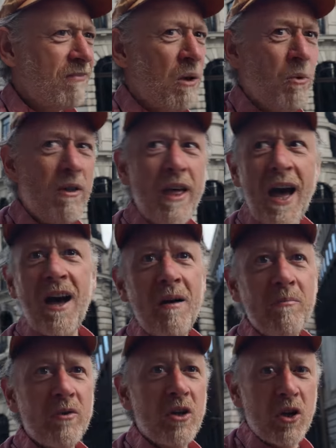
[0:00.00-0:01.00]
Well, that
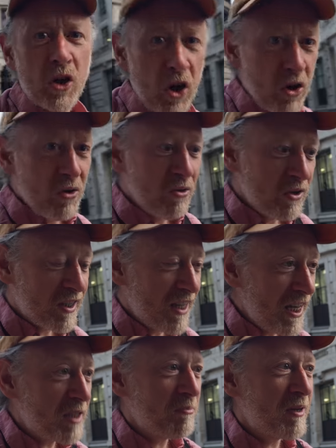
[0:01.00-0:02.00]
concludes
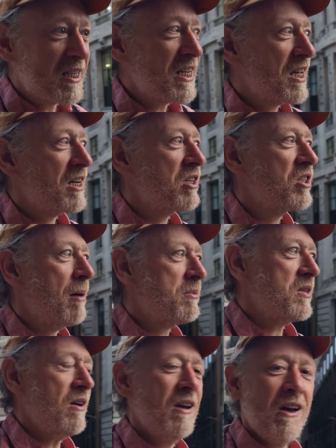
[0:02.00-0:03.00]
this particular
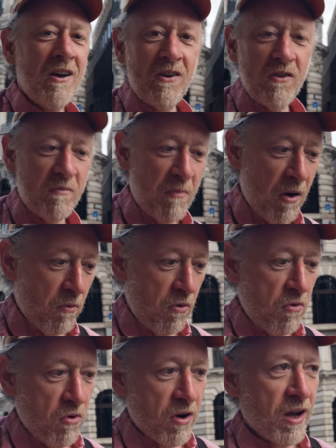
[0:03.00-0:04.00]
chapter of my
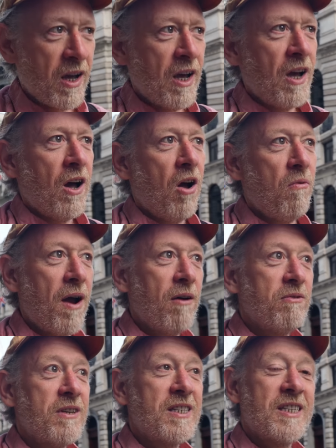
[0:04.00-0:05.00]
walk
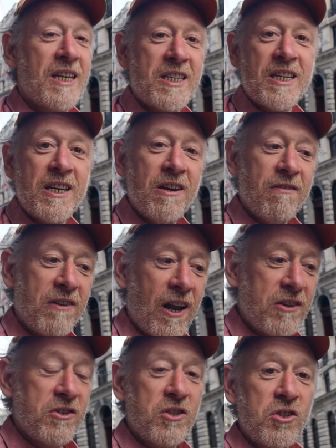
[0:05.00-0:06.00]
around the City of
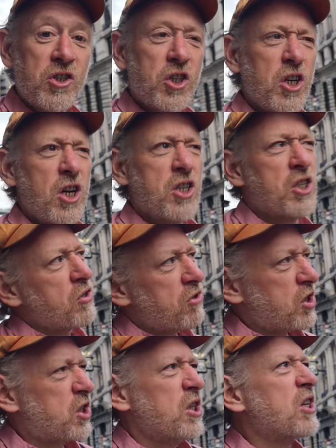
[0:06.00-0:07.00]
London Churches, or
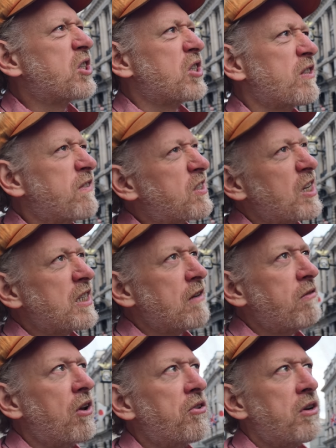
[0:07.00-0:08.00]
the Churches of the City
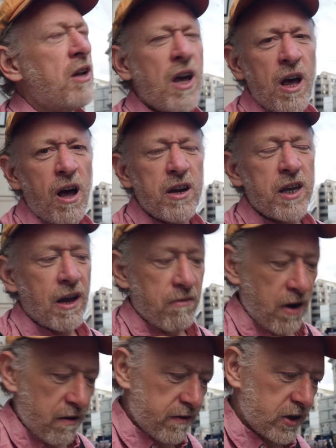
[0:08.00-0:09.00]
of London. I'll get that
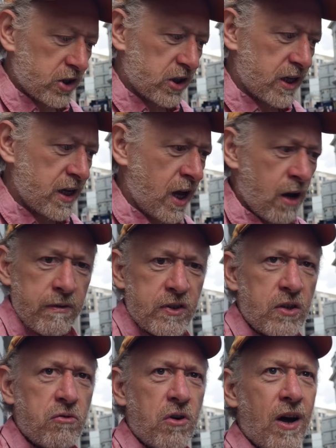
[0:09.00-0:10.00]
right eventually. We've
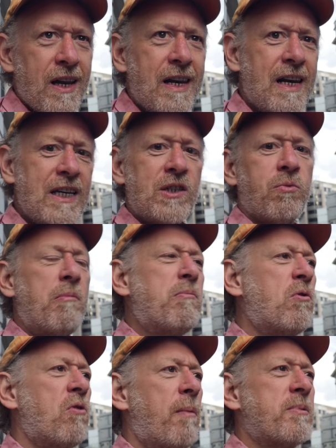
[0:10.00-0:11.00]
still got at least one
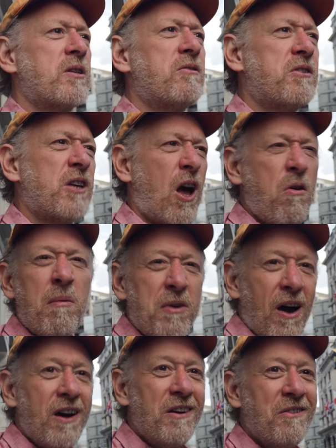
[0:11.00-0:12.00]
more episode to go. I'm
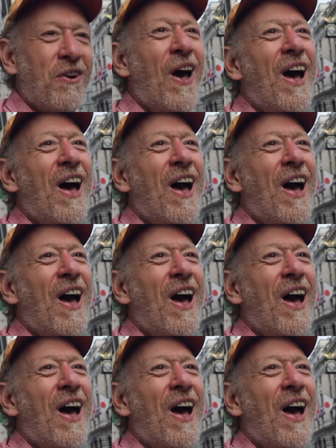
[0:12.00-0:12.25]
kind of